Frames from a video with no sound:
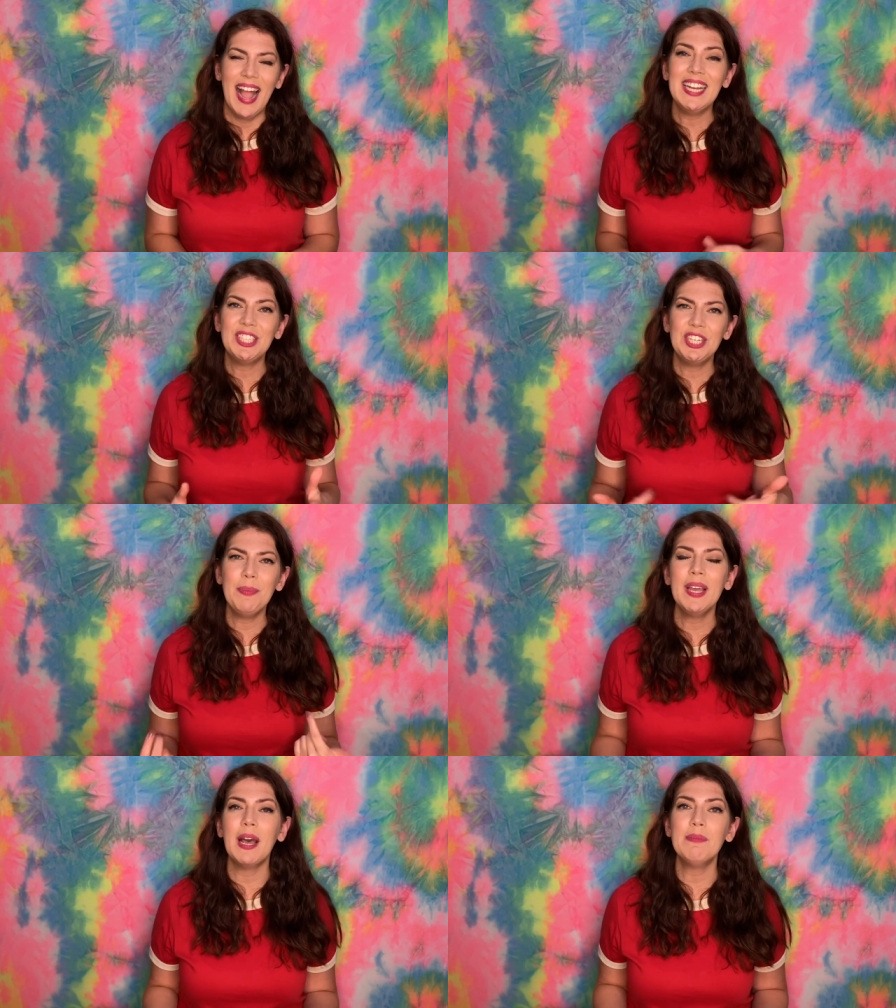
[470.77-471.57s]
And she
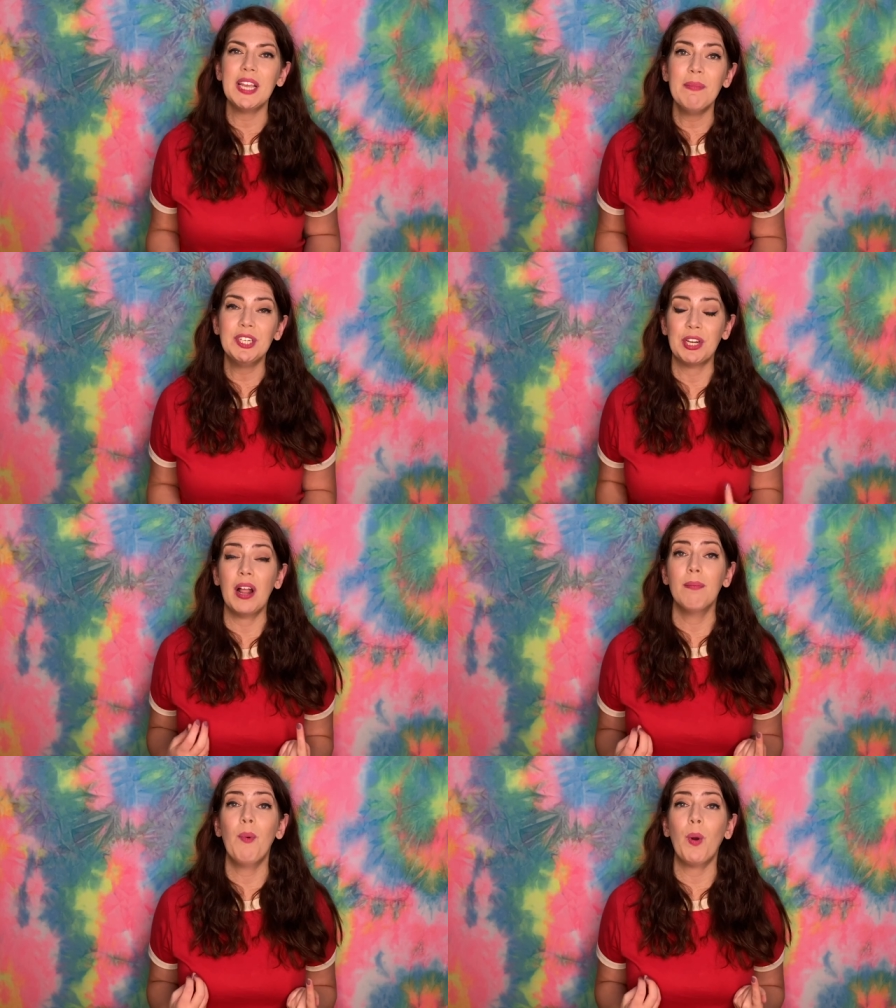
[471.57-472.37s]
becomes a much
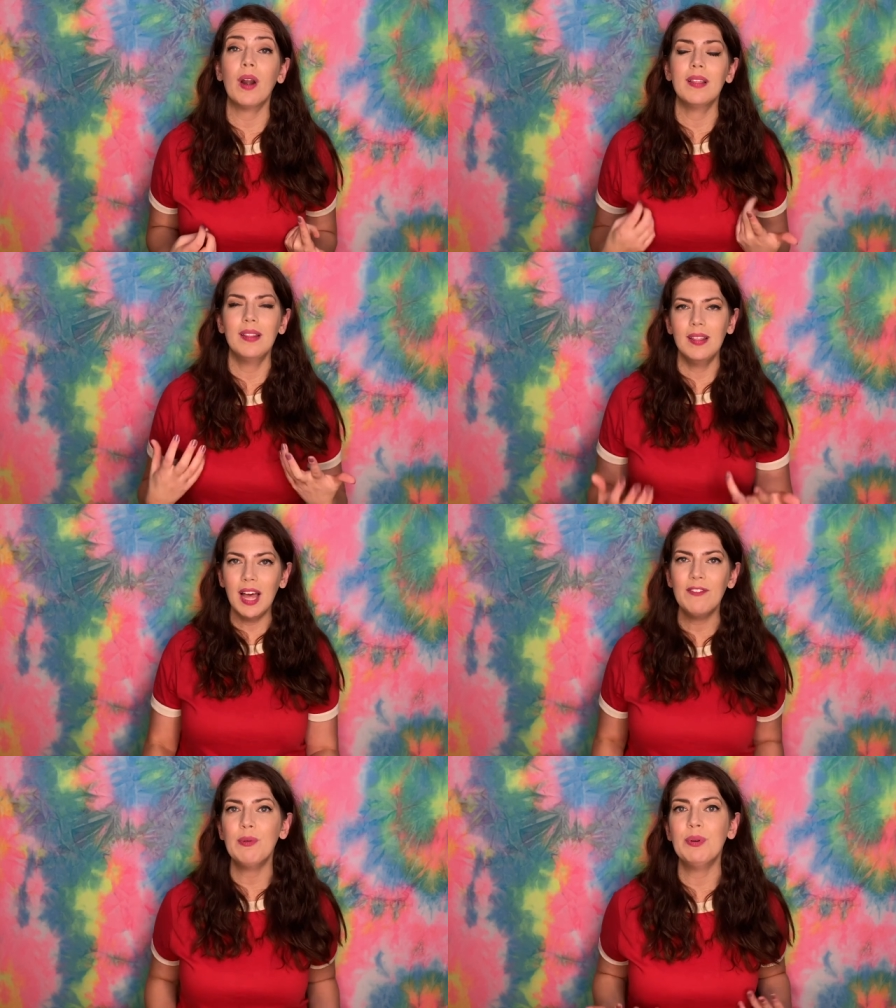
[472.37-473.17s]
more
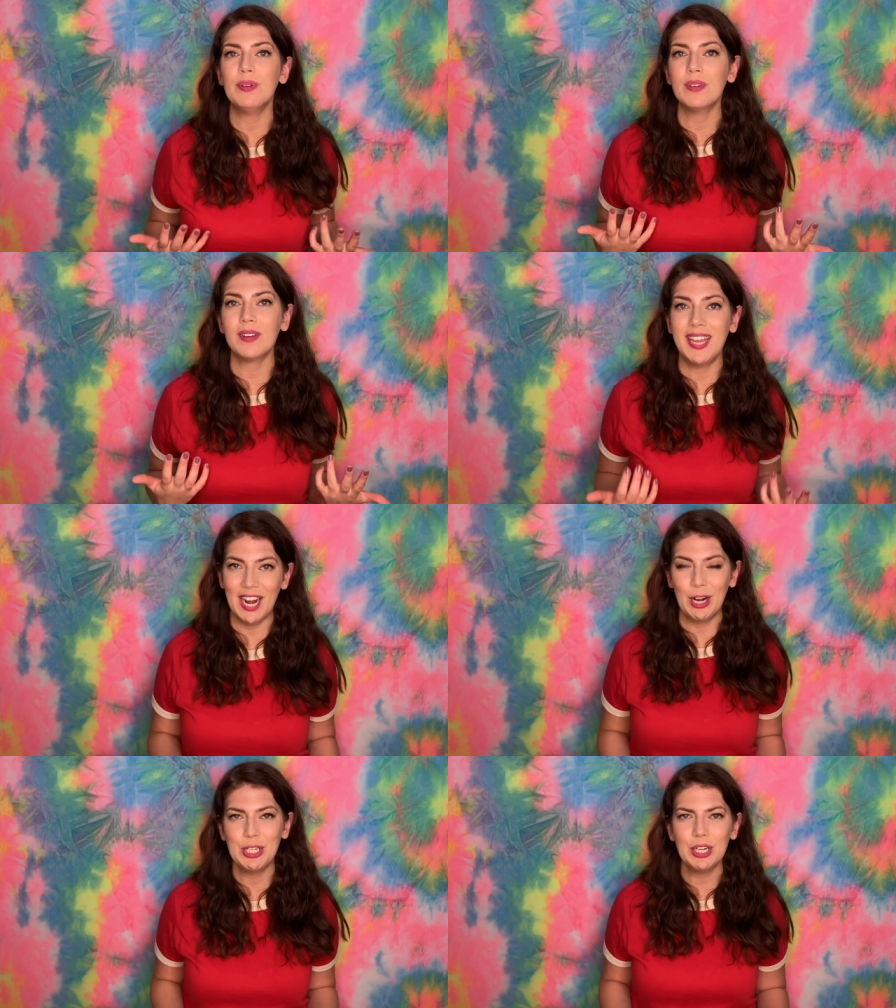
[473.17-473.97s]
lovable
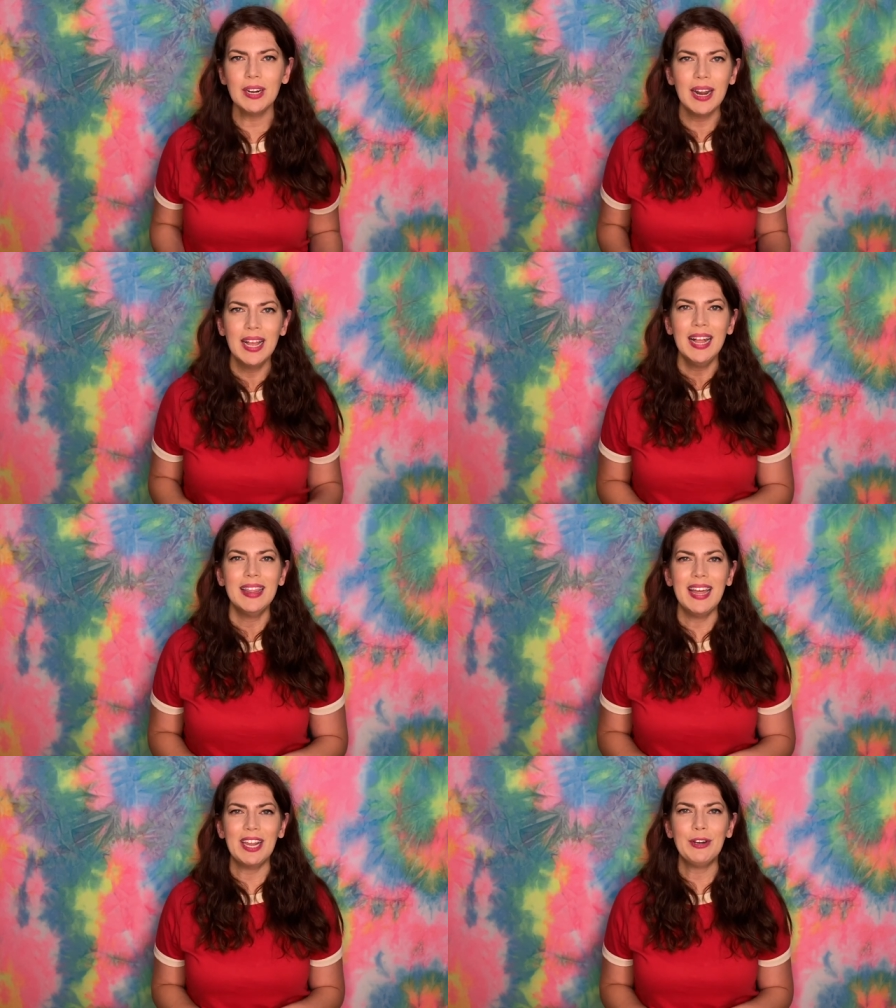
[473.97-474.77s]
character
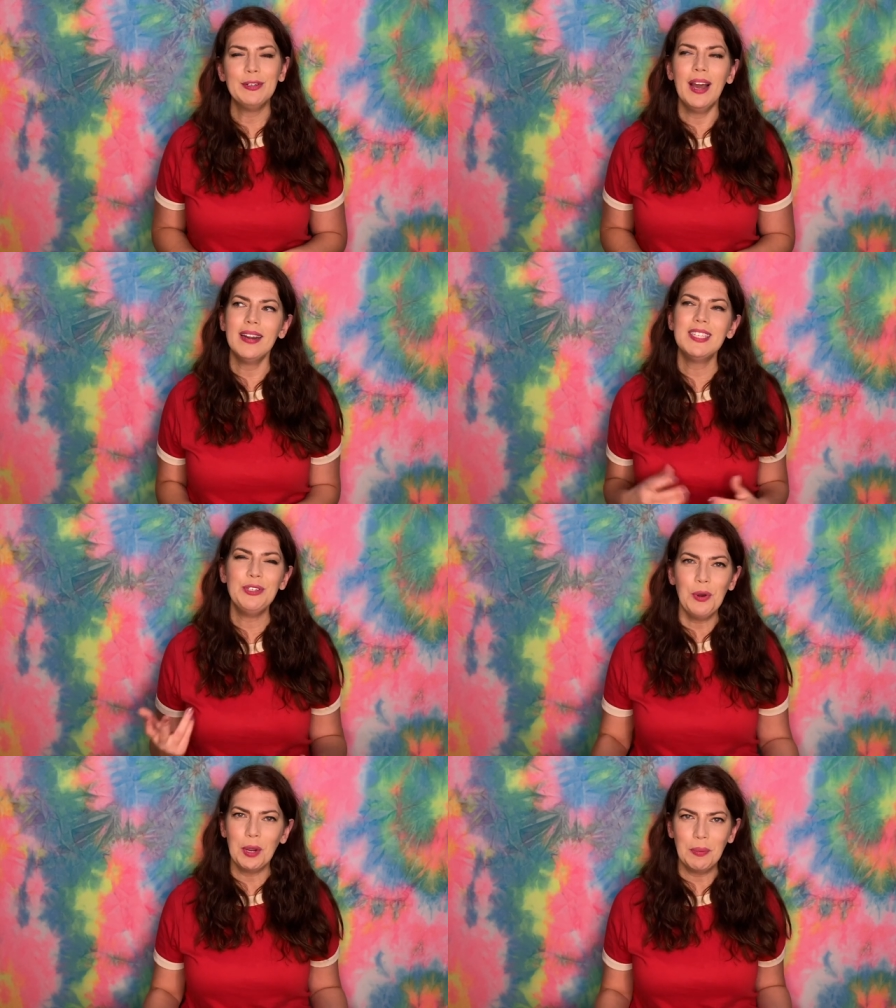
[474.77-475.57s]
that you're not as
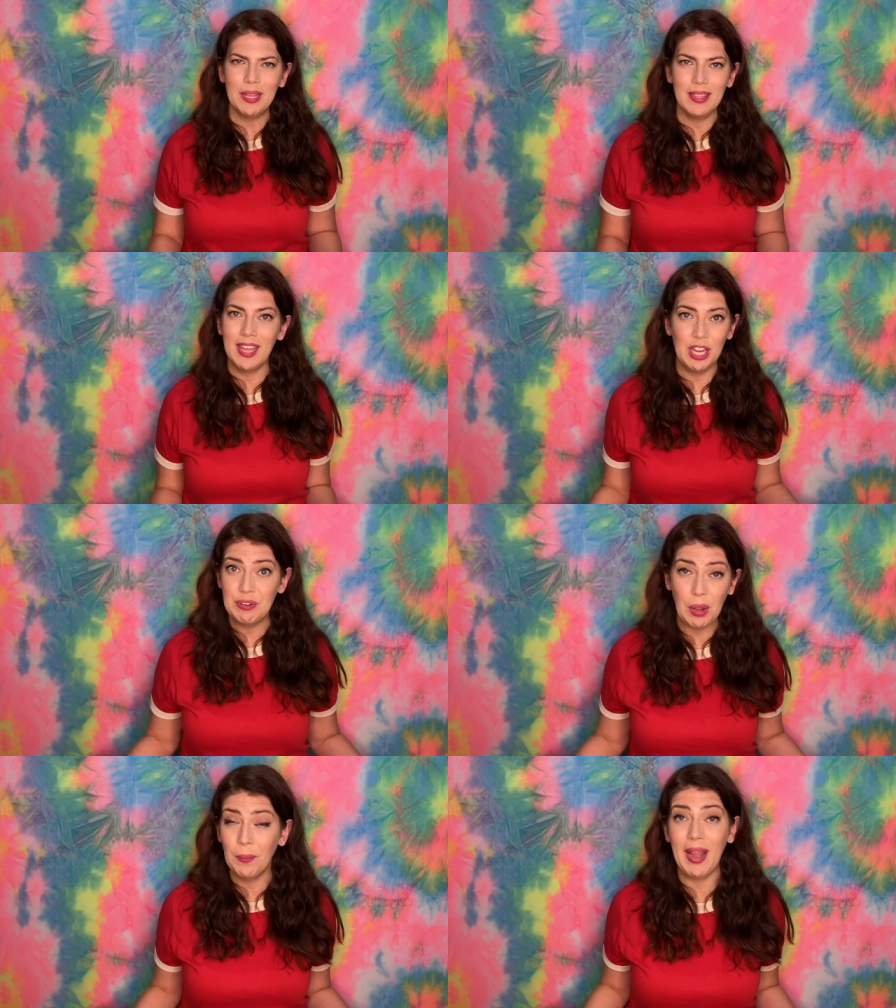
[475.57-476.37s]
annoyed with and that you don't